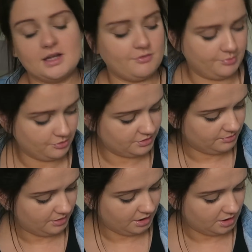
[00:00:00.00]
scan
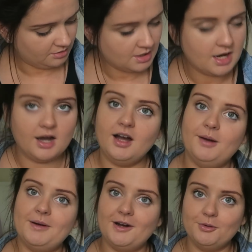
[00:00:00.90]
reports with you.
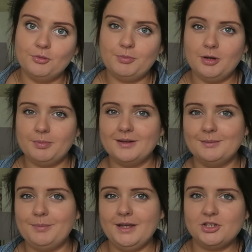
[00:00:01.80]
I will pop
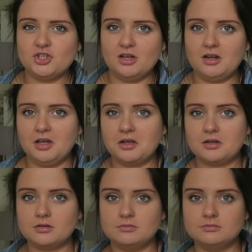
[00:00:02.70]
a picture,
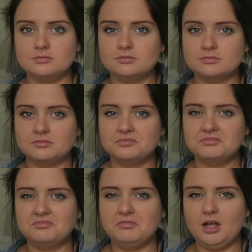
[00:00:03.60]
like,
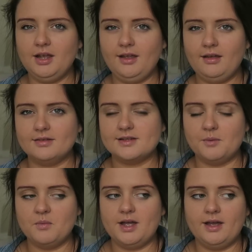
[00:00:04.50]
here
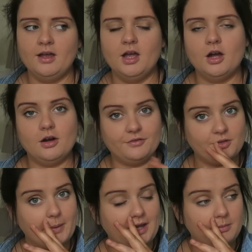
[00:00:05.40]
somewhere of
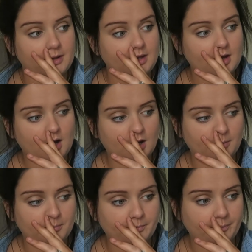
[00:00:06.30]
the baby,
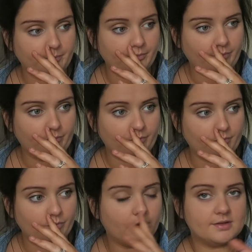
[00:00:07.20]

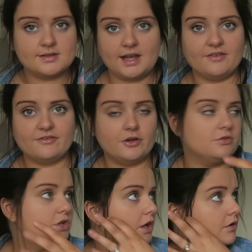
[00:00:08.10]
like scan
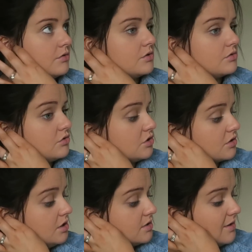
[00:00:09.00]
photos, just
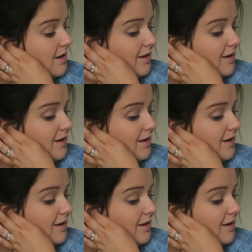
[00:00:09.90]
because,